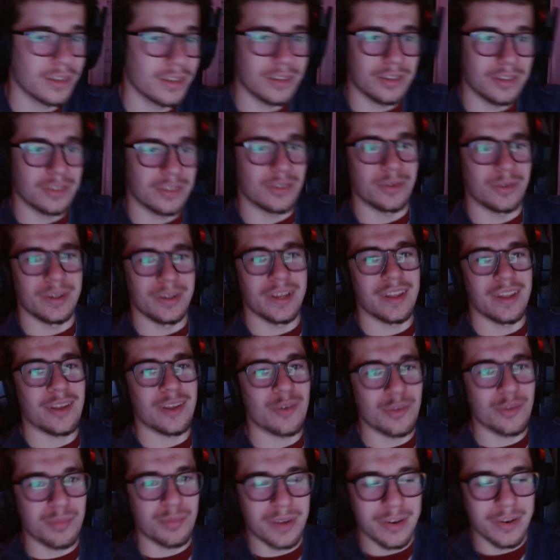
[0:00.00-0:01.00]
So, yeah, that
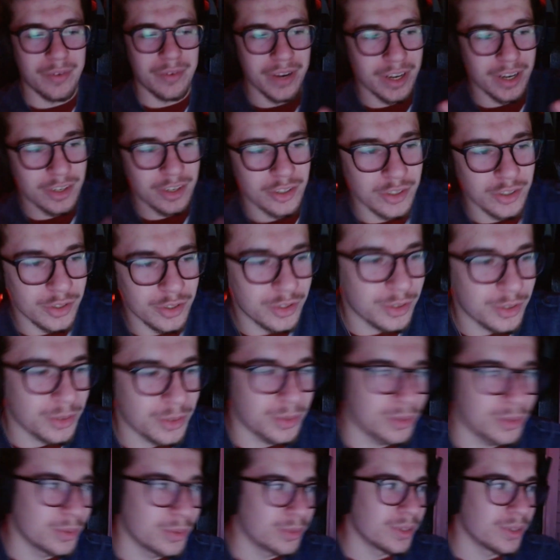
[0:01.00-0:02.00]
was my reaction
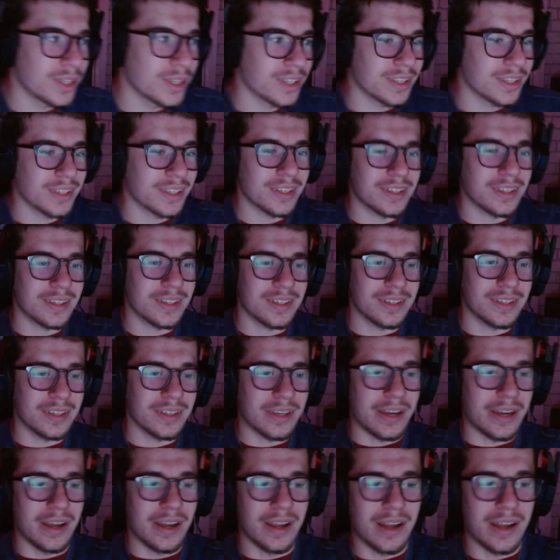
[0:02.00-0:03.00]
to
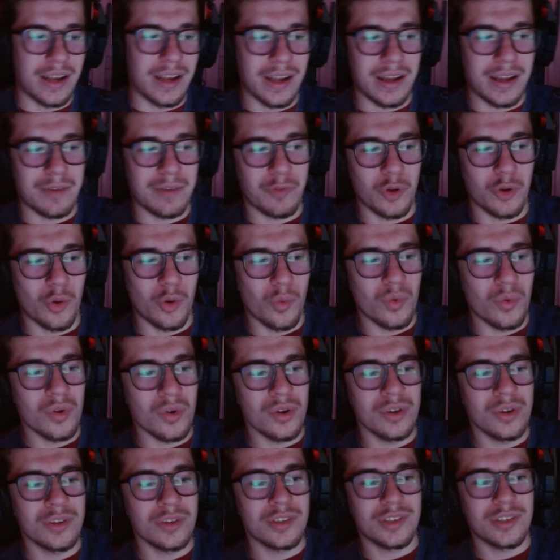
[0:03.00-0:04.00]
I Have No
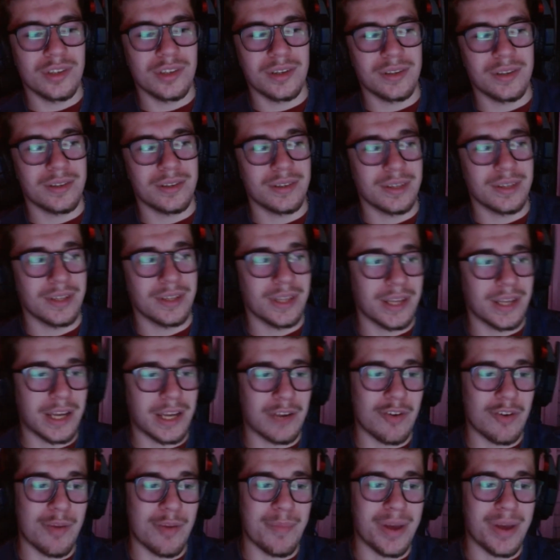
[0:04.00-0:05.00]
Words,
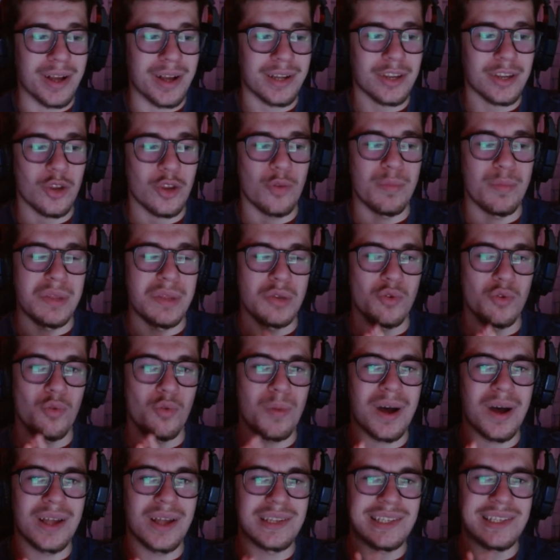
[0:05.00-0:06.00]
Harry Mack Omegle
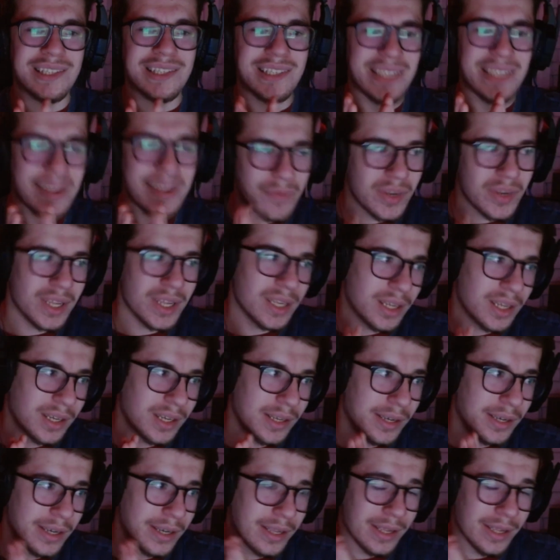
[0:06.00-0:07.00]
Bars
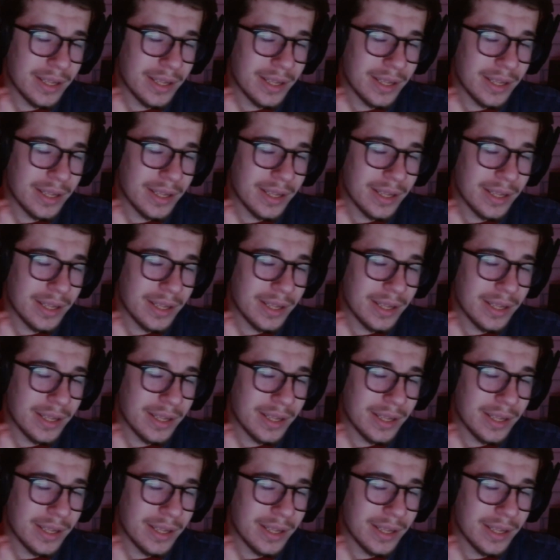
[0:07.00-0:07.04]
79.